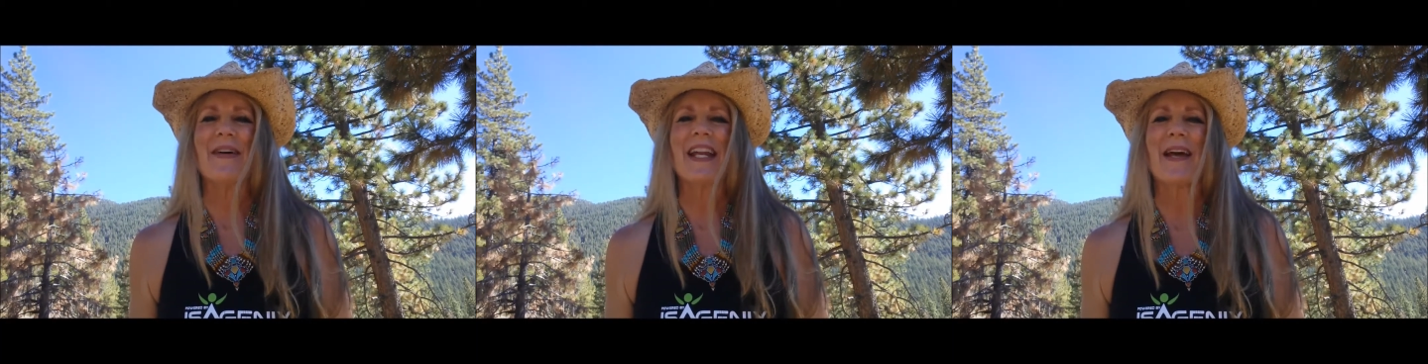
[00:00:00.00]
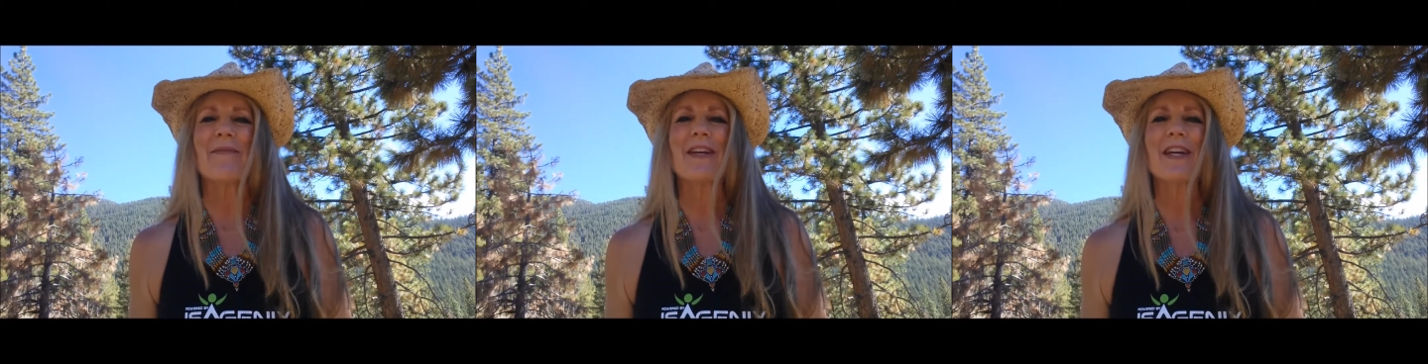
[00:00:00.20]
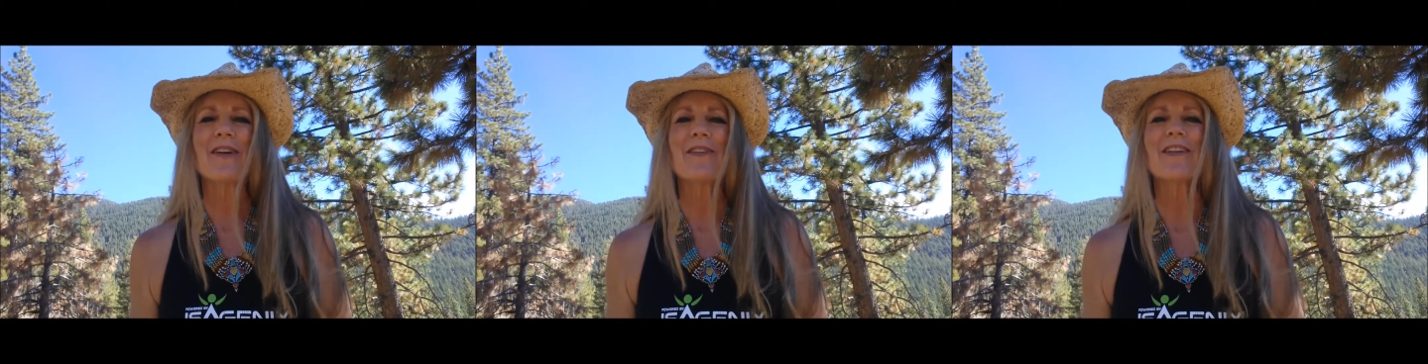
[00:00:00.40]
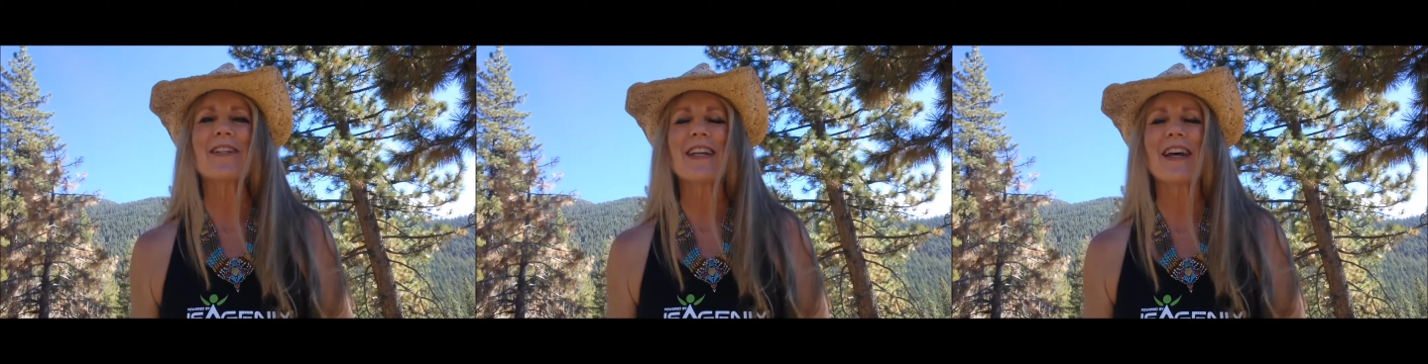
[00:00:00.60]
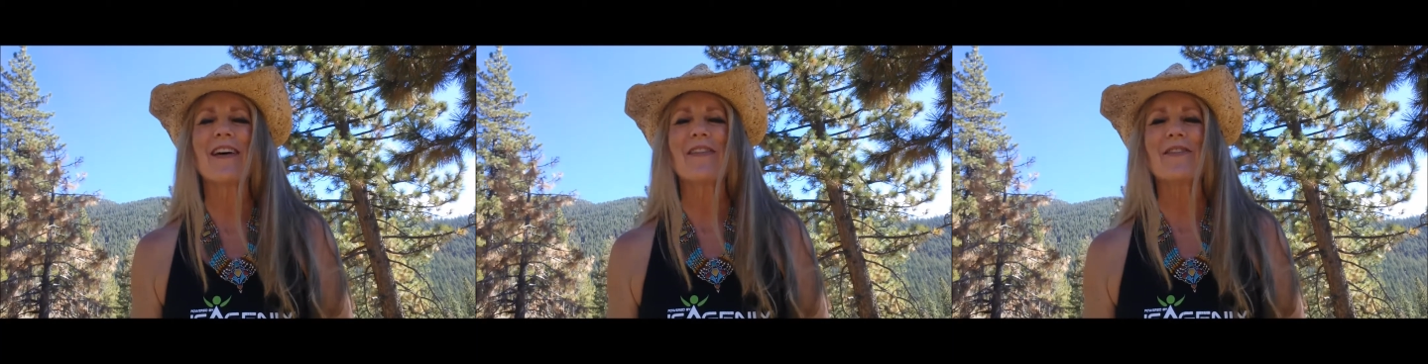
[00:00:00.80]
and I'm here to
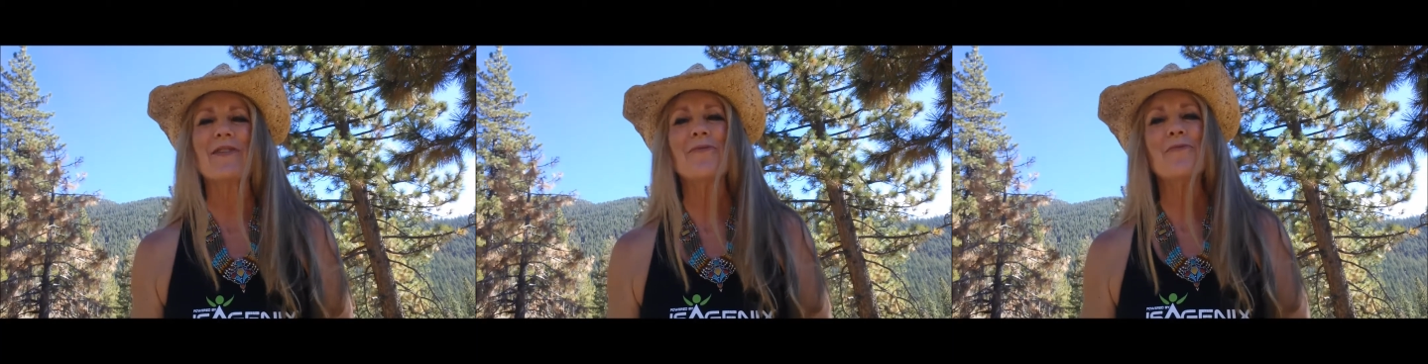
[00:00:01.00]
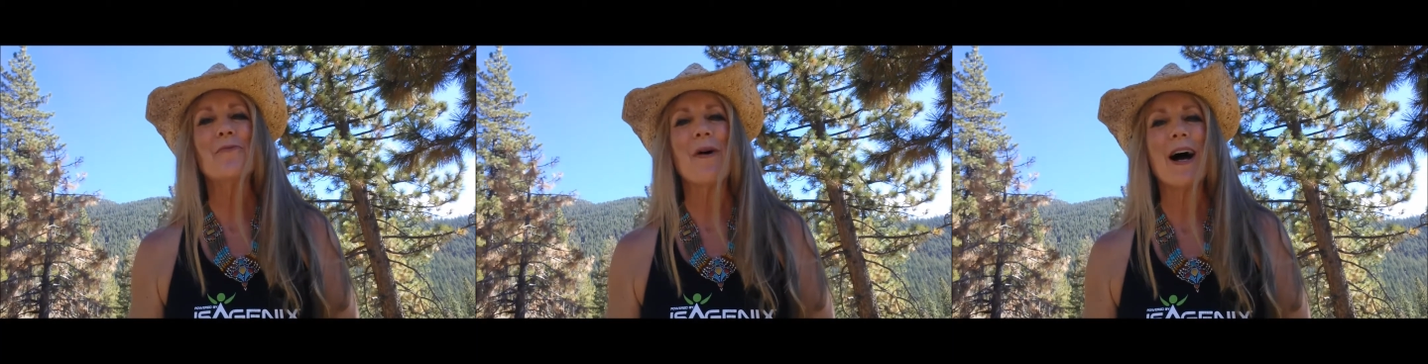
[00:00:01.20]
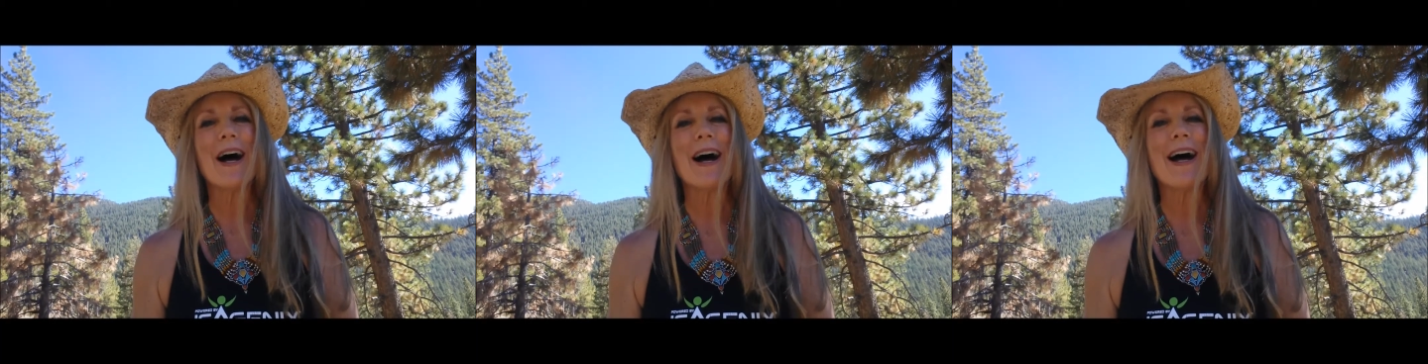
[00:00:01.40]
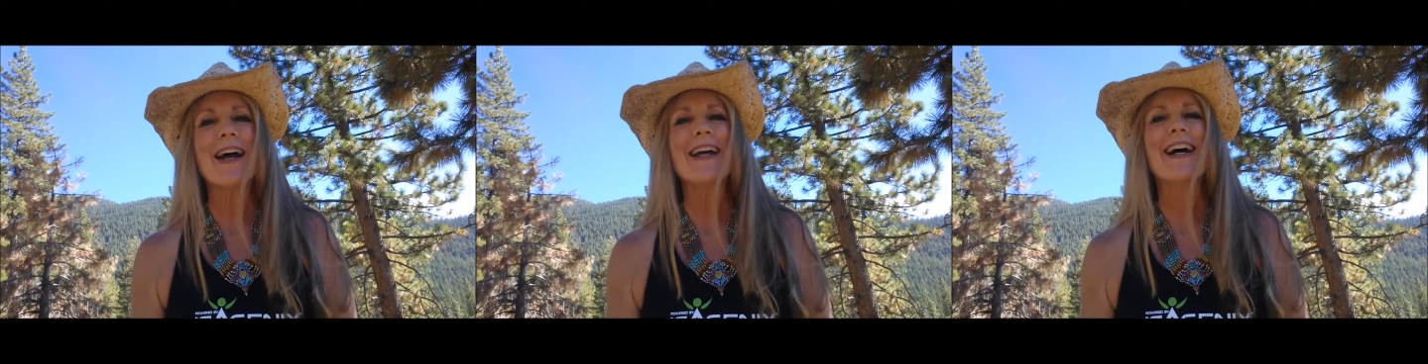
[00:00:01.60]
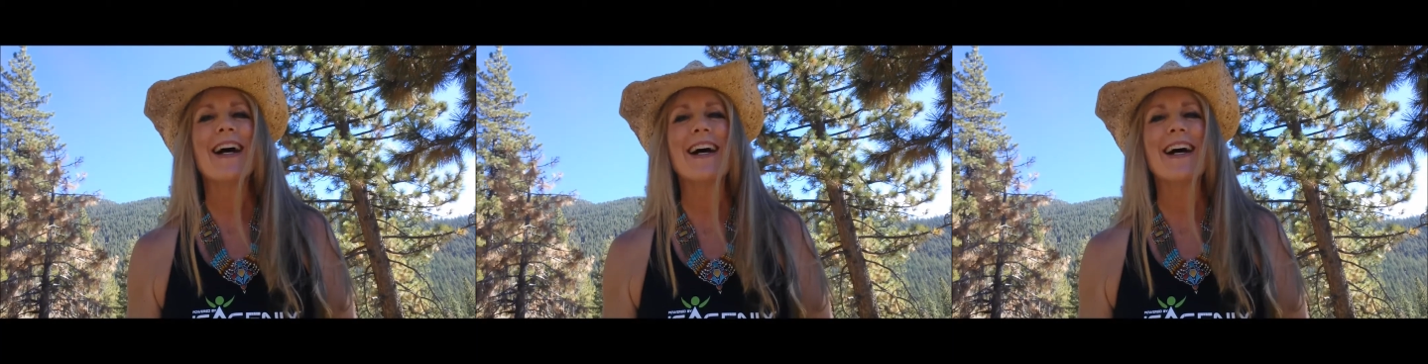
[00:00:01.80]
tell you why